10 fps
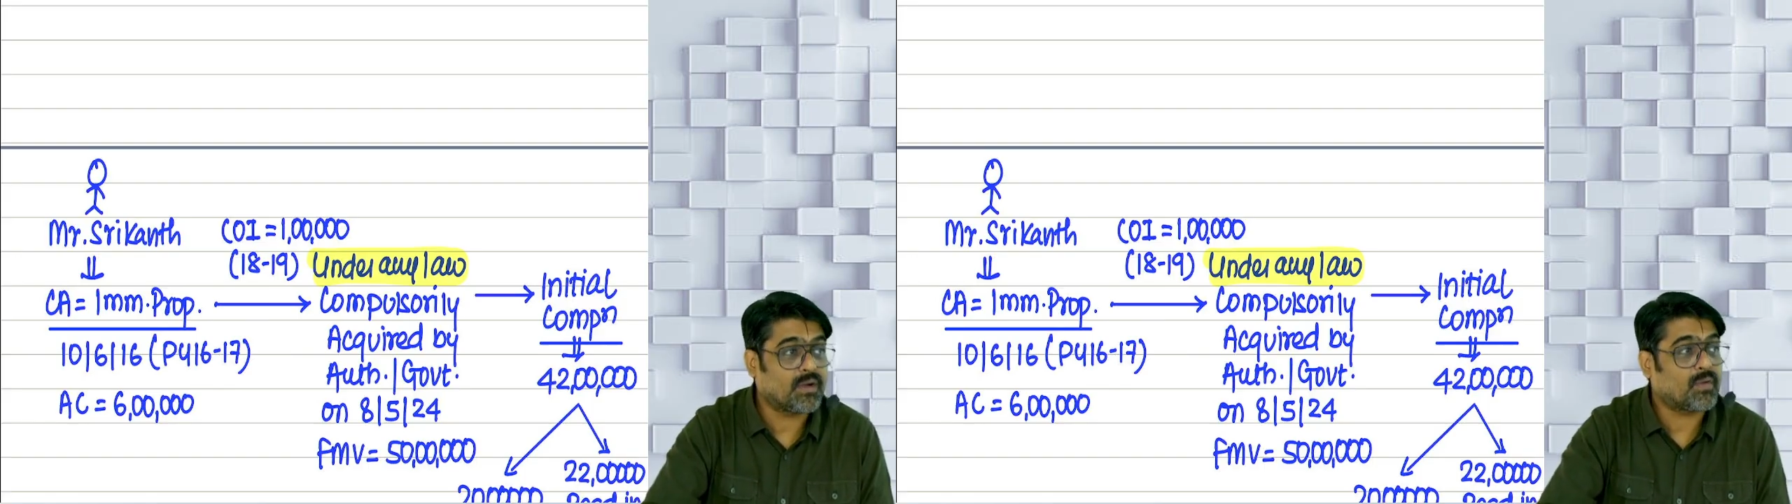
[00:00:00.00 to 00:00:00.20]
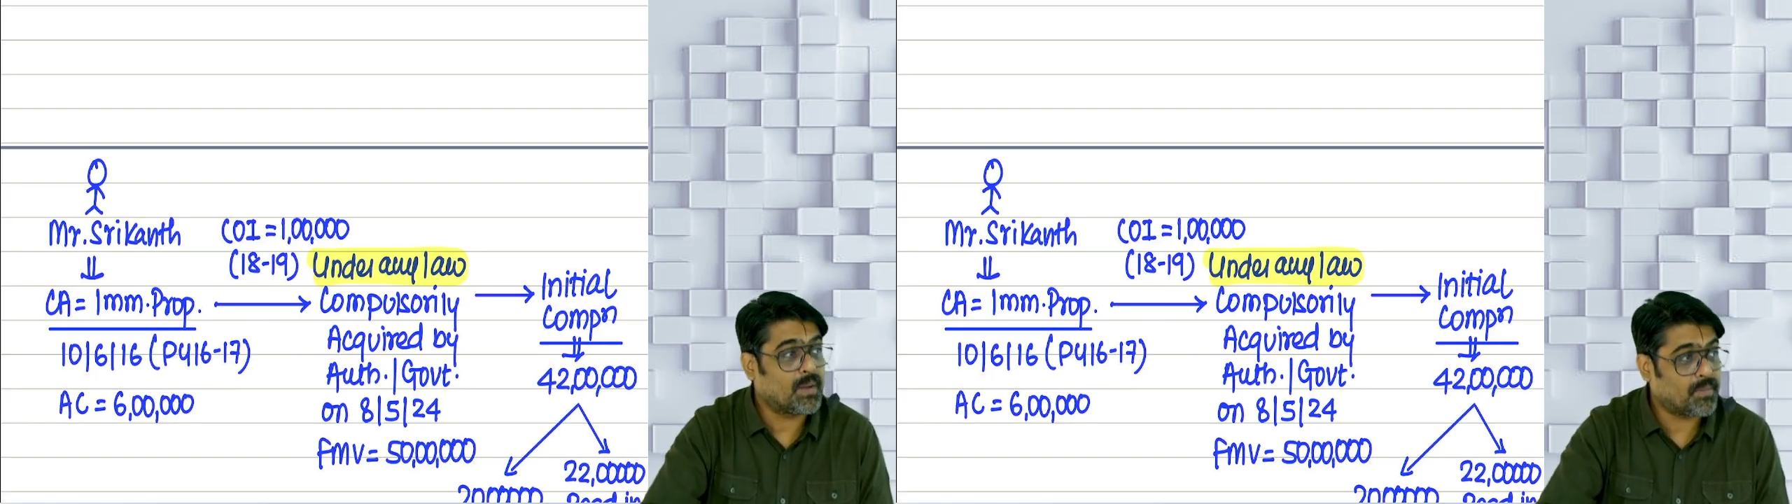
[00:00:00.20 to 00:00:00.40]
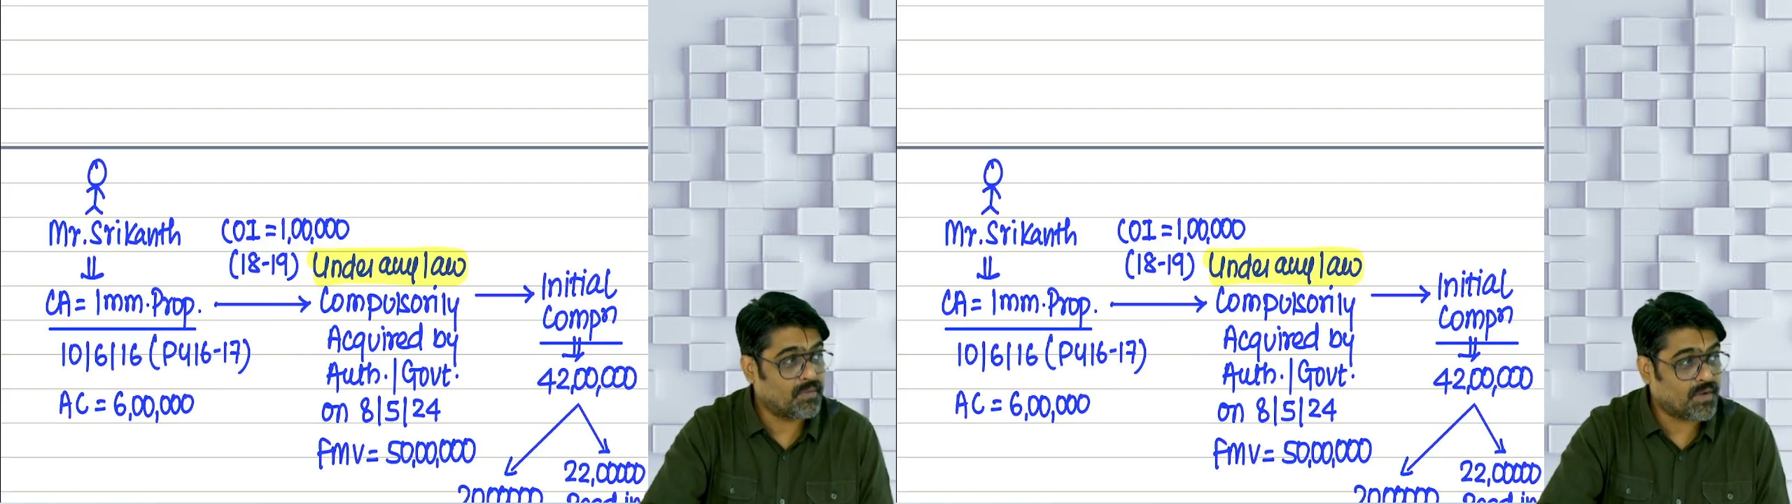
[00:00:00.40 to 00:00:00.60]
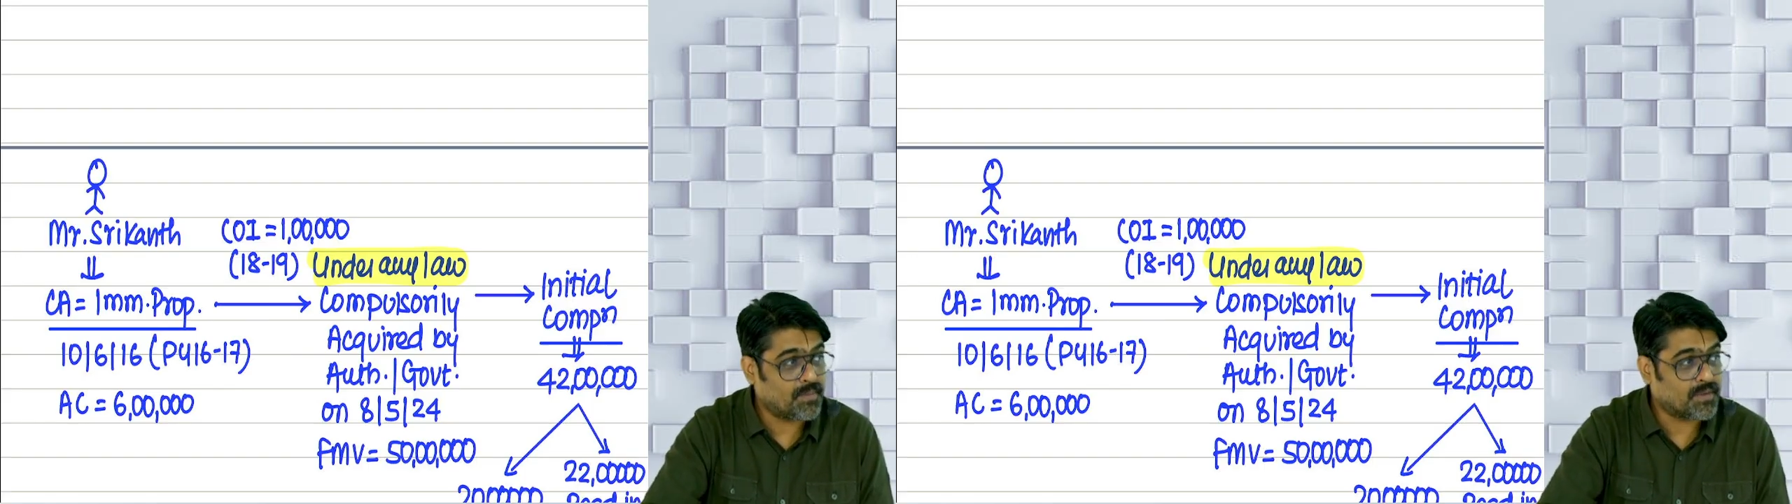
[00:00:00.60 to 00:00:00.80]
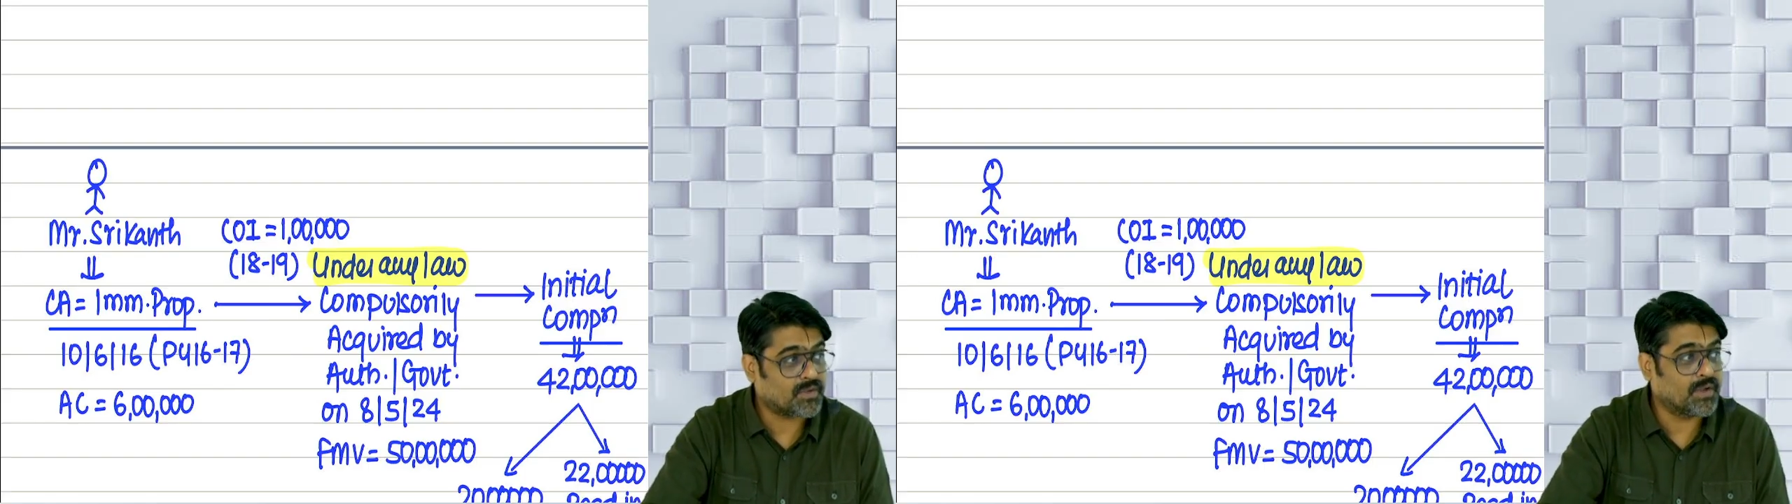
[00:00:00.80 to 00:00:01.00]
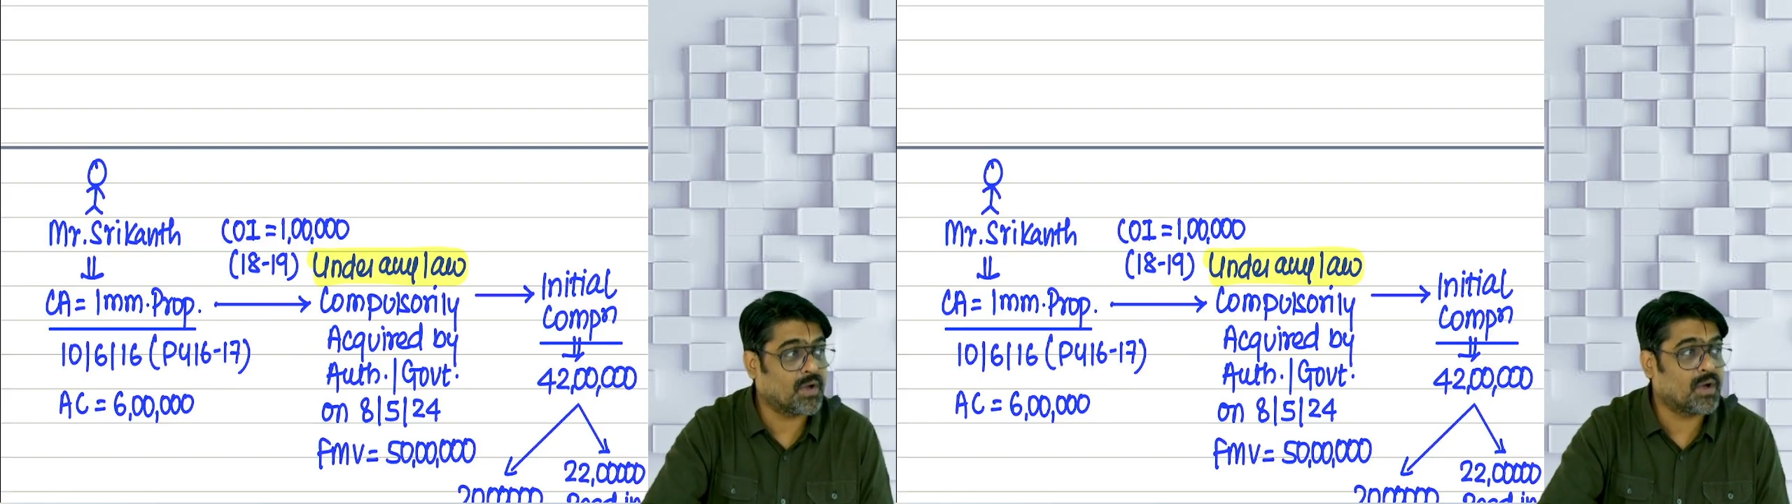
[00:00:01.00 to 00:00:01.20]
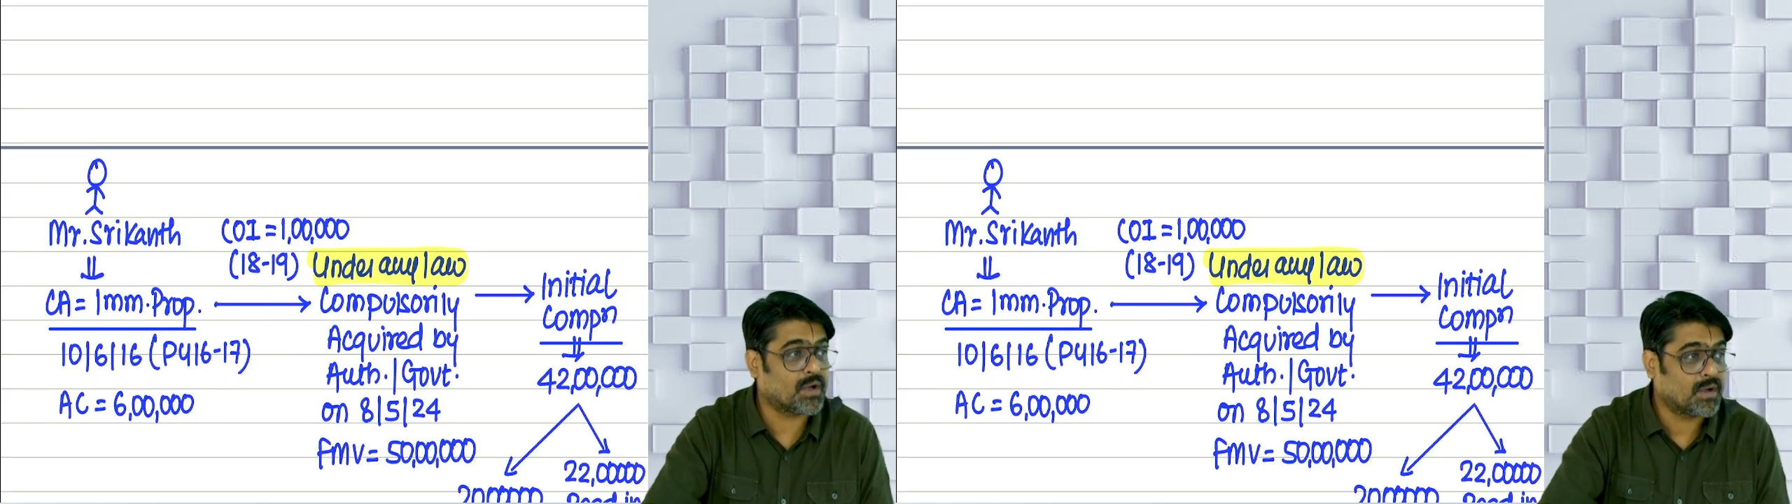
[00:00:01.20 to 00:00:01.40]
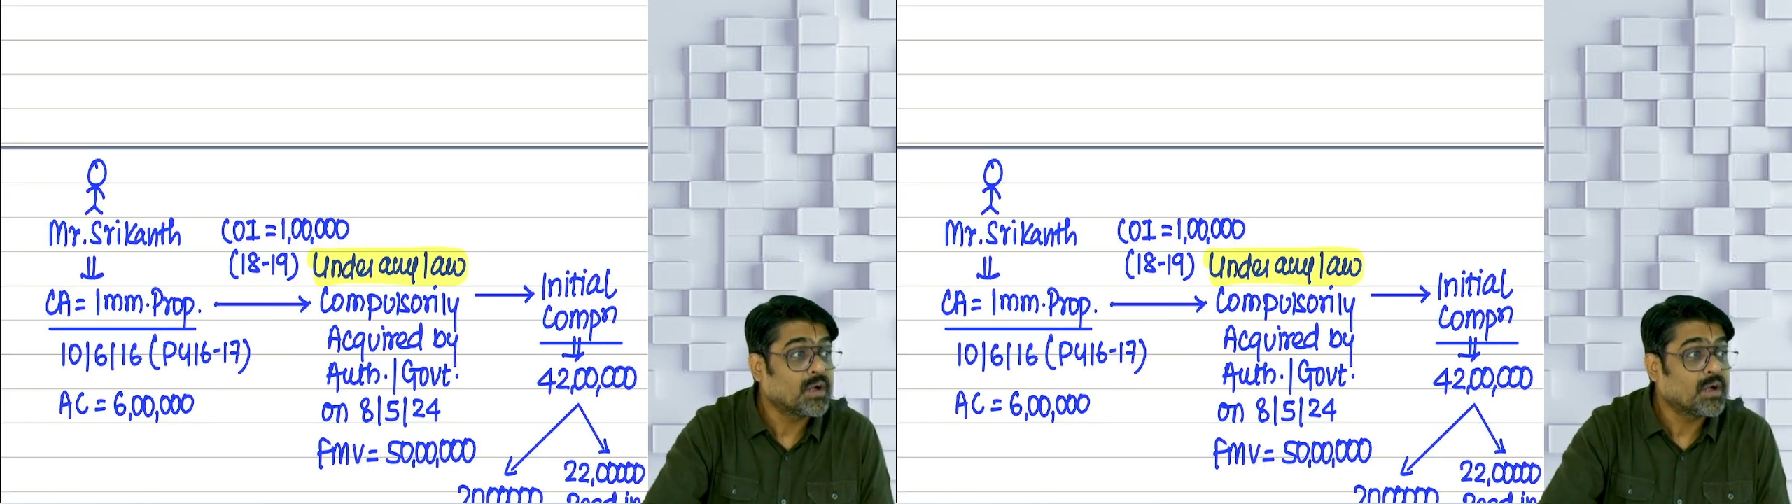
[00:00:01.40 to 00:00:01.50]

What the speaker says: 12.5% or